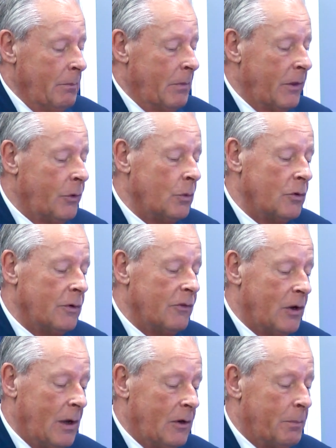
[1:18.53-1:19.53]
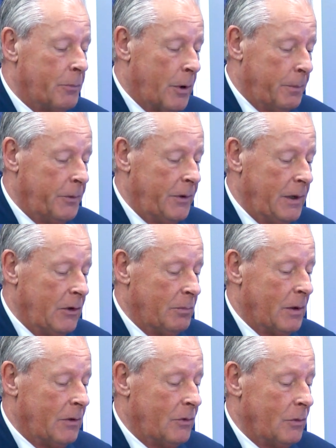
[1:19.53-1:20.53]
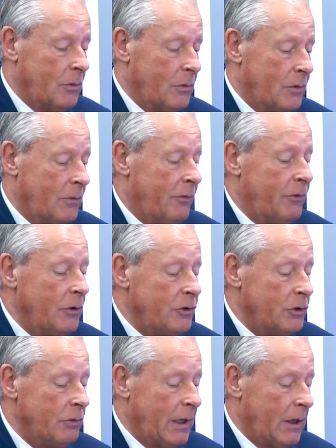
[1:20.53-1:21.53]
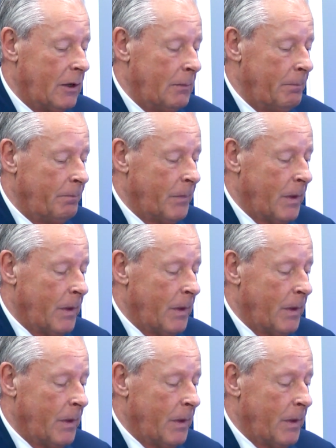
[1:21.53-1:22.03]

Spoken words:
My thoughts have turned to property as my source of future income.